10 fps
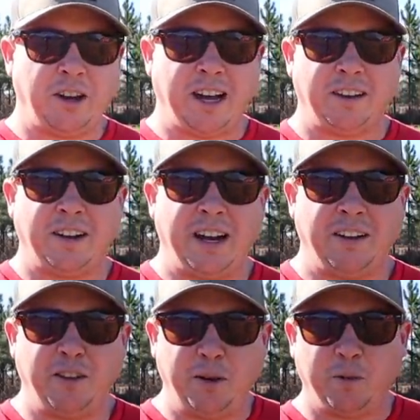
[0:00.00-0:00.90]
out there
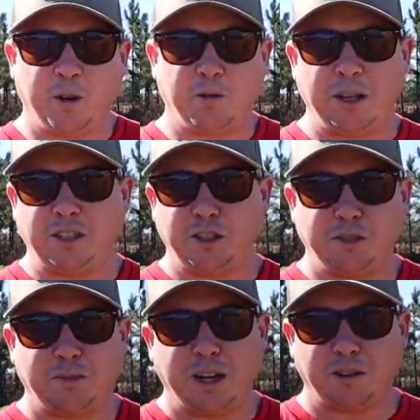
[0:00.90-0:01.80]
have any more questions
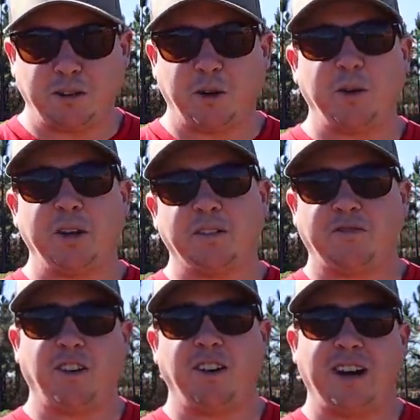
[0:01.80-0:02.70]
about growing or
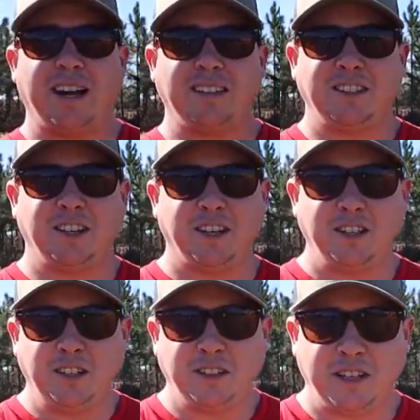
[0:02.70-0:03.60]
fertilizing
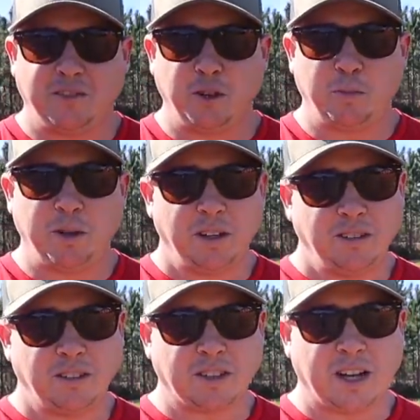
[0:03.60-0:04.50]
onions, definitely put
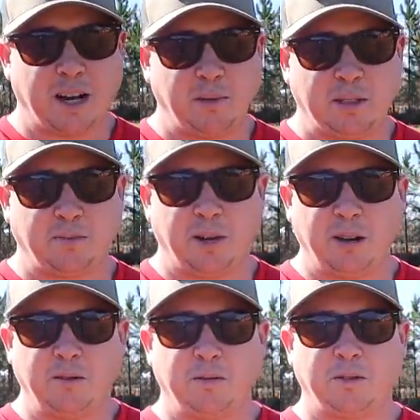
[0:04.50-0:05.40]
those in the comments
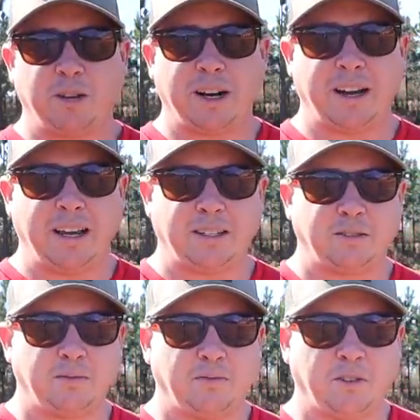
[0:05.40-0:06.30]
below and we'll try to answer
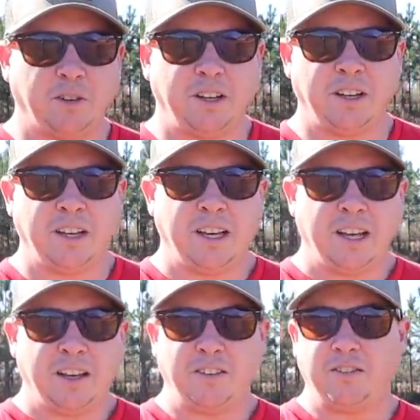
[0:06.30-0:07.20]
them for you.
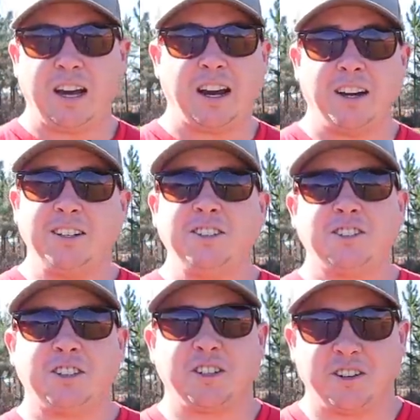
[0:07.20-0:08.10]
If you've got
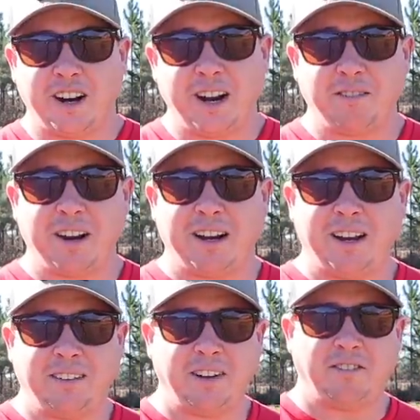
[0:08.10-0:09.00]
onions in the ground right
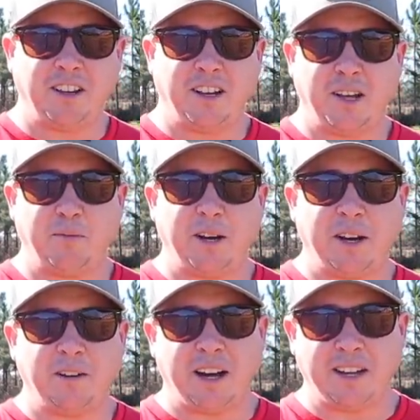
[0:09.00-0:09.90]
now, definitely let me
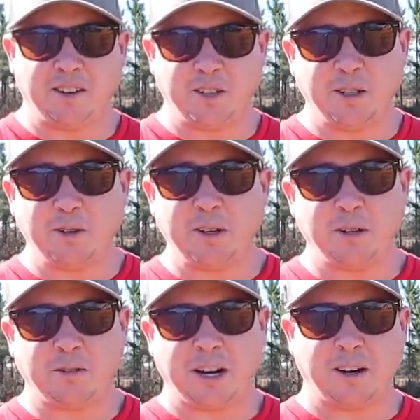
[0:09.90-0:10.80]
know how they're doing,
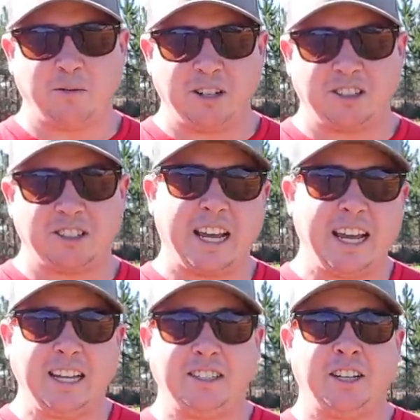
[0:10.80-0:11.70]
kind of what
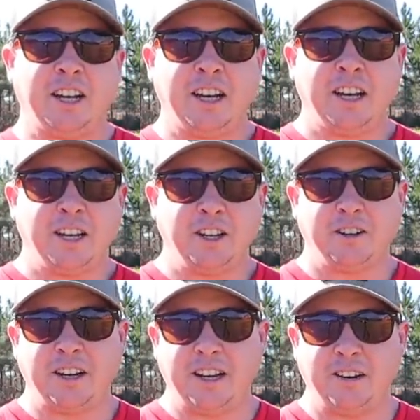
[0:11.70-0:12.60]
stage you're
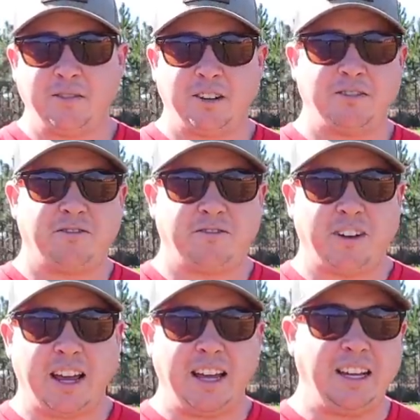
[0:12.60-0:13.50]
in, what
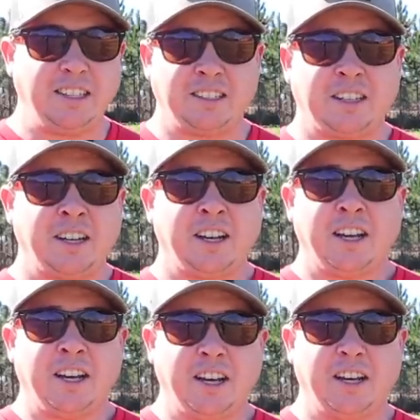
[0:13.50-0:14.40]
phase
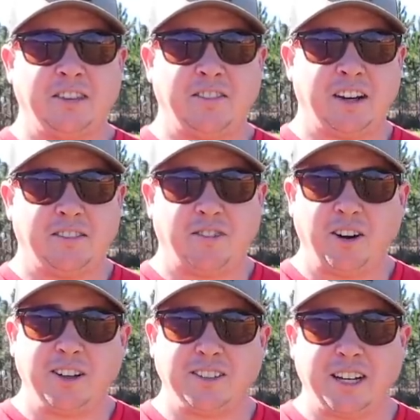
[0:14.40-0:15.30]
of uh,
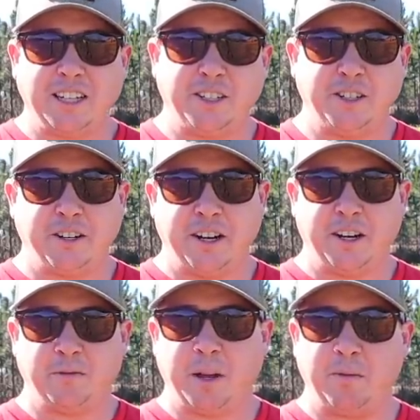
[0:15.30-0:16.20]
fertilization you're
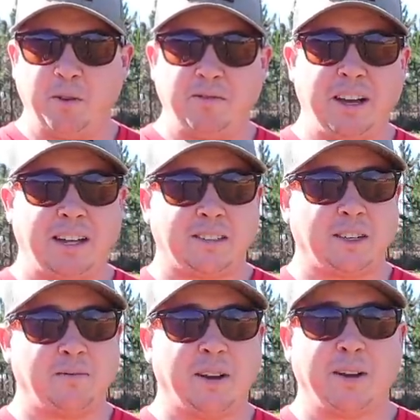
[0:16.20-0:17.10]
in or maybe you've got
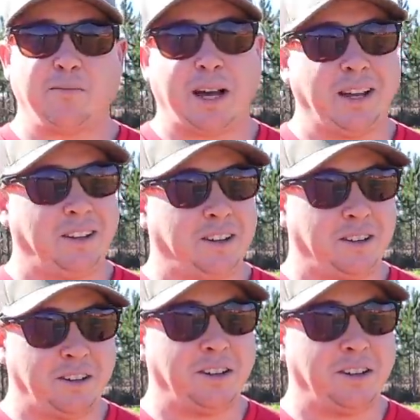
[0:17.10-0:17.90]
some like mine that are